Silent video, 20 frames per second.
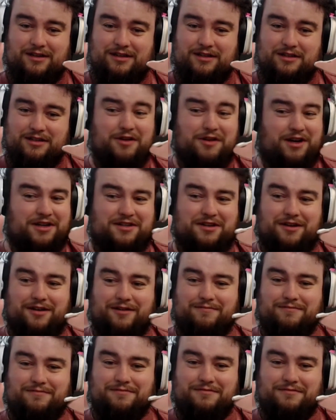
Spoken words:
It's a great time.